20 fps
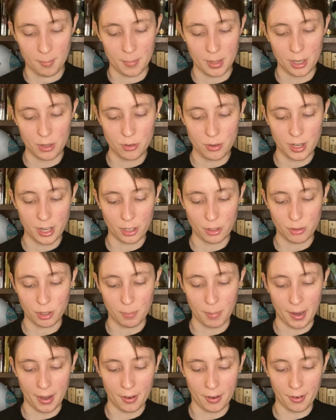introductory
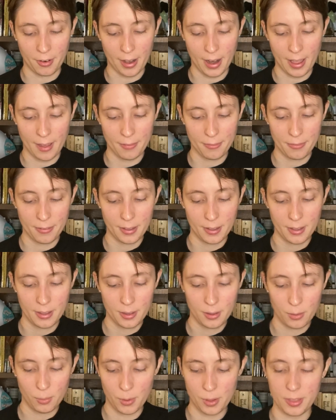paragraph
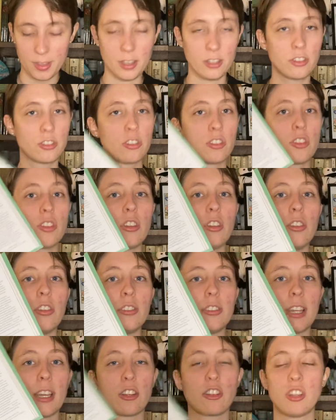with each
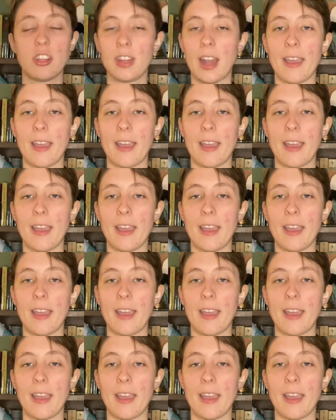section,